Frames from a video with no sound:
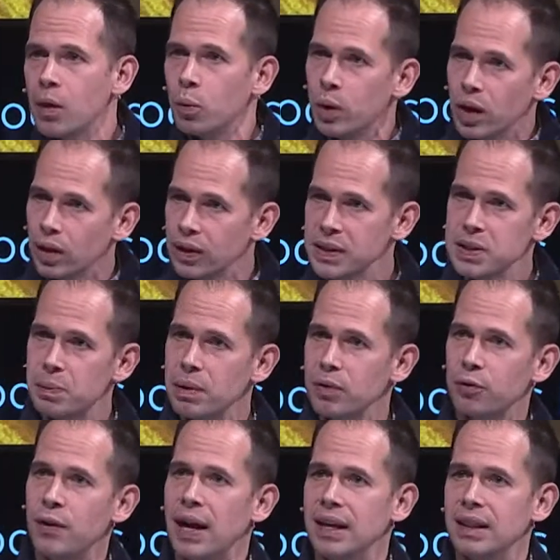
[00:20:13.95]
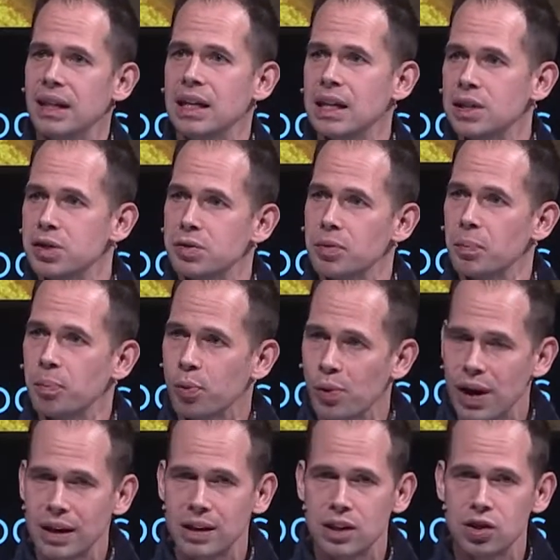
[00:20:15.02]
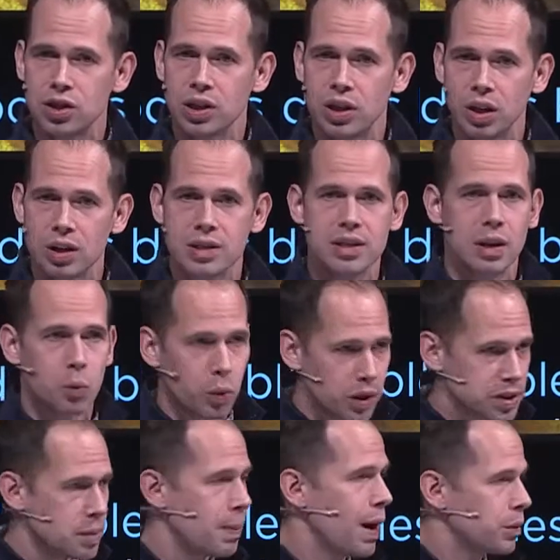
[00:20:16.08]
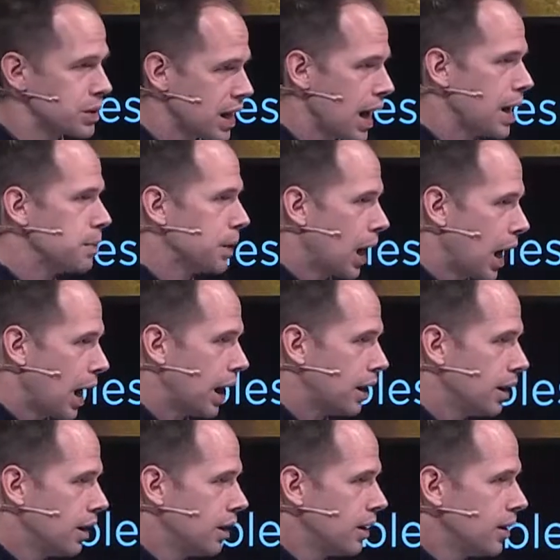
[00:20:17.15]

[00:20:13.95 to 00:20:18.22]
when Elizabeth finally gets pregnant, she could have said, Well, it's about time, God.